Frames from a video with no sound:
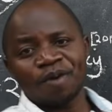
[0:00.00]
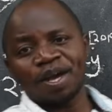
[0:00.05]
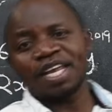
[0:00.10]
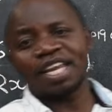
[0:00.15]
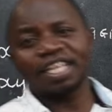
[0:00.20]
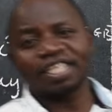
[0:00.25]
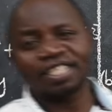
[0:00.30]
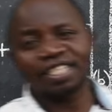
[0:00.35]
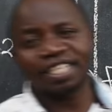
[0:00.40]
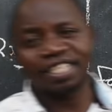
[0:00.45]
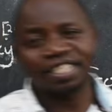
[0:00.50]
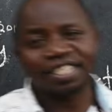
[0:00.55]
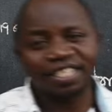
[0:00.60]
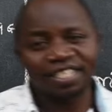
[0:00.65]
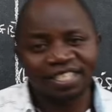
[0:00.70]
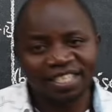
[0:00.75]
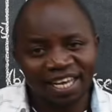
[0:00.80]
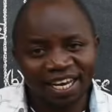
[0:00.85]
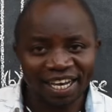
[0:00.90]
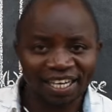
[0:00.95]
minus 6
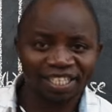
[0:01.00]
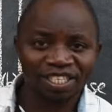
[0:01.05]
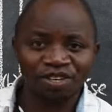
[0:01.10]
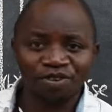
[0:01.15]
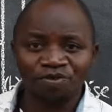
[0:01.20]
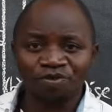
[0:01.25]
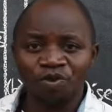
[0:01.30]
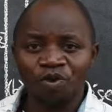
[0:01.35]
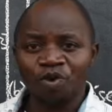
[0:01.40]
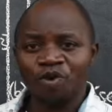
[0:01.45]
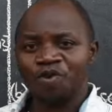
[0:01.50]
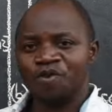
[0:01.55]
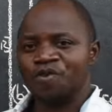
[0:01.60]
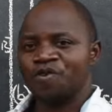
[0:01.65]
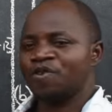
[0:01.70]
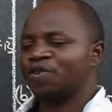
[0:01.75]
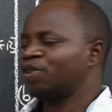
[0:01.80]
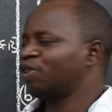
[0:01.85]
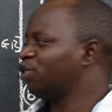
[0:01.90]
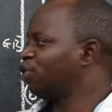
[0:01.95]
is negative
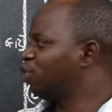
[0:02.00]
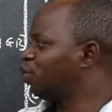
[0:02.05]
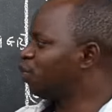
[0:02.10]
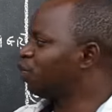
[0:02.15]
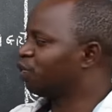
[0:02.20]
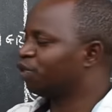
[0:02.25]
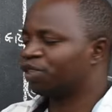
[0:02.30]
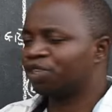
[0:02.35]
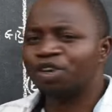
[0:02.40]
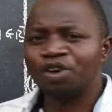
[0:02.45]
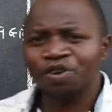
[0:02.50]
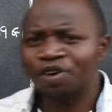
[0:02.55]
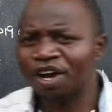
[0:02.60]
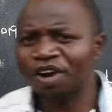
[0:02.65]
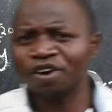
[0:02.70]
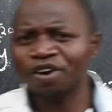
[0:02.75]
2. So you are